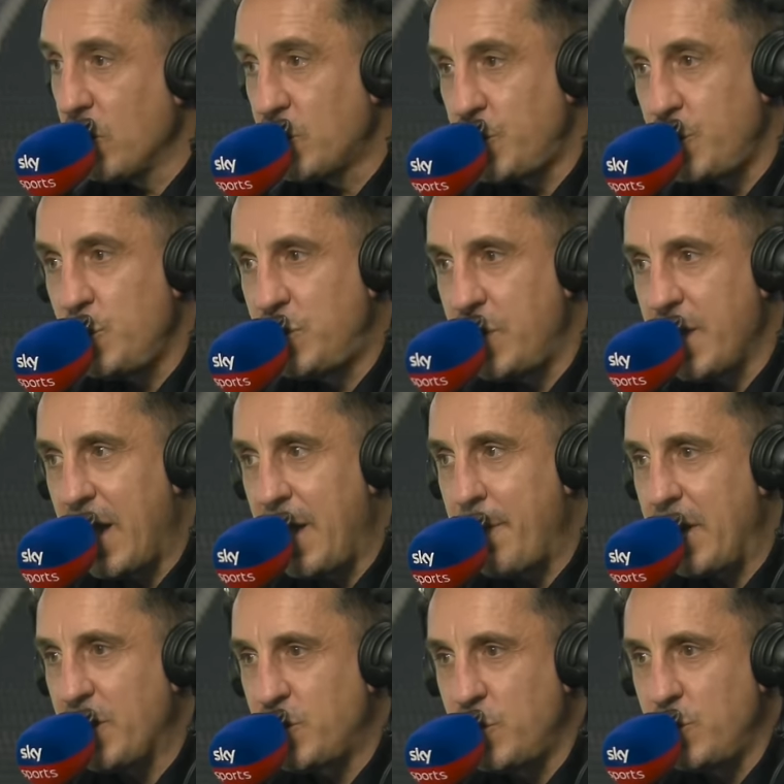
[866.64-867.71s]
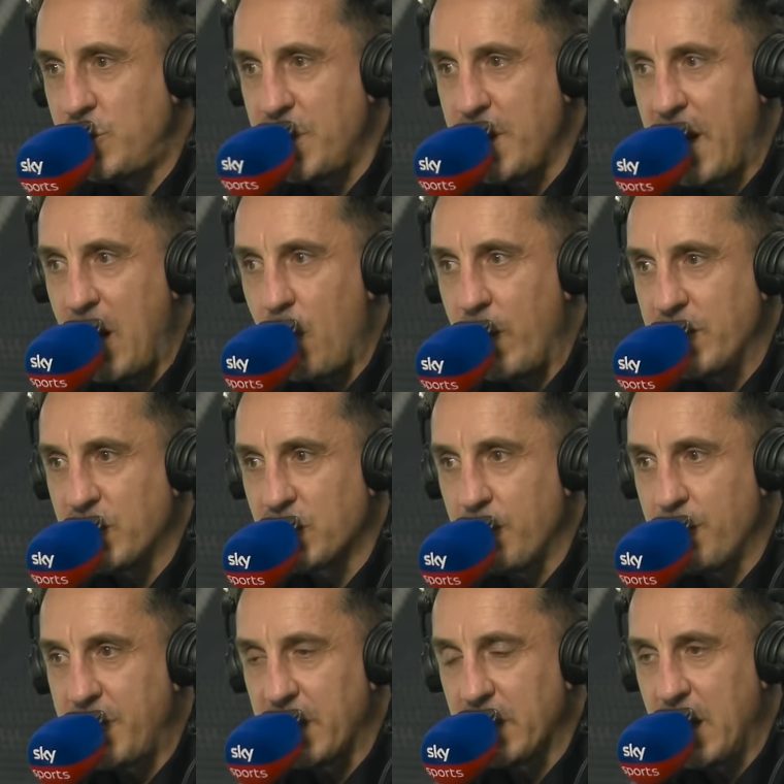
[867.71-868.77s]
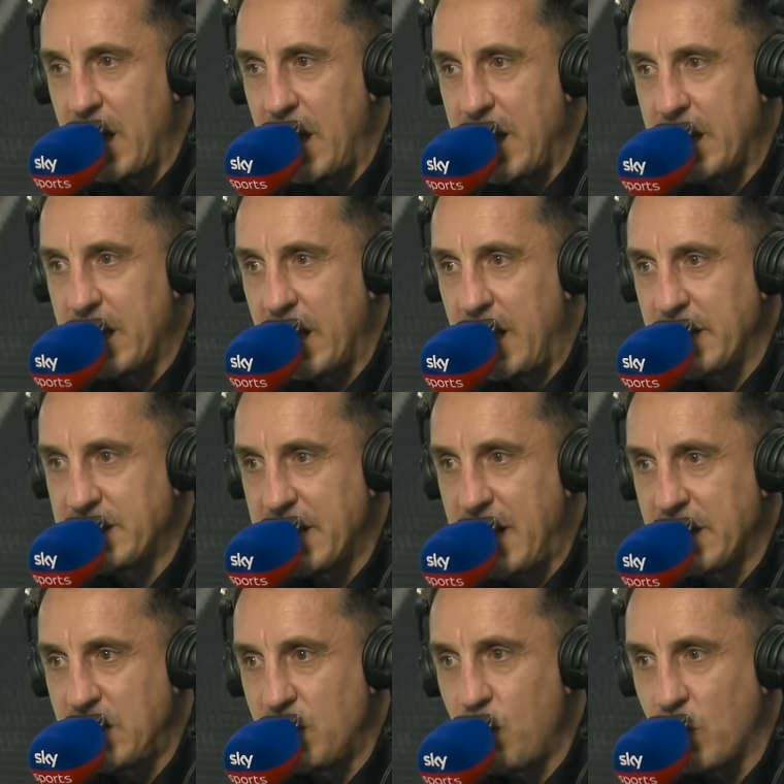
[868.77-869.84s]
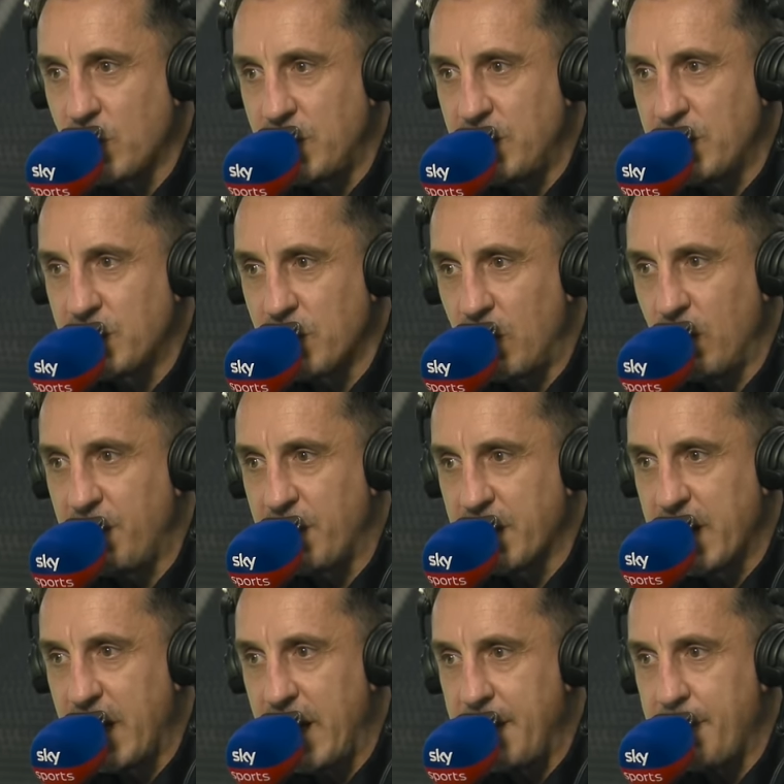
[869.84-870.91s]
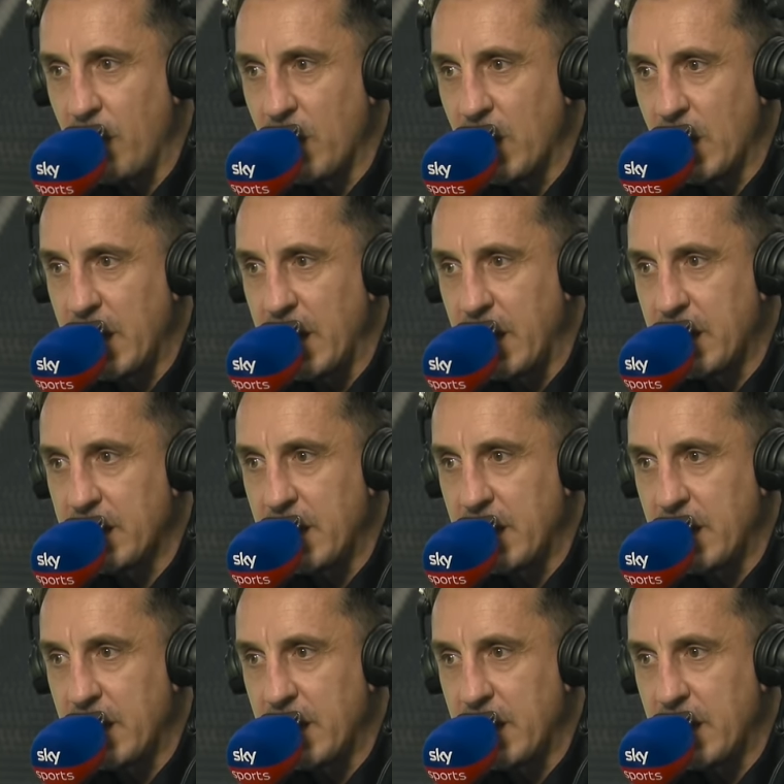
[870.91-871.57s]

on Tuesday night, my Tuesday night went something like I started watching the Salford game on the link,